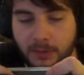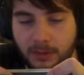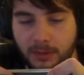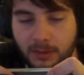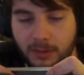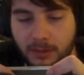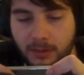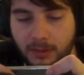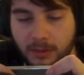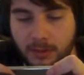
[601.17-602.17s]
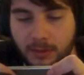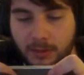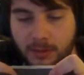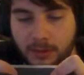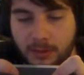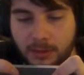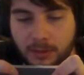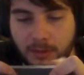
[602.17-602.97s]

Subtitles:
Nobody speaks.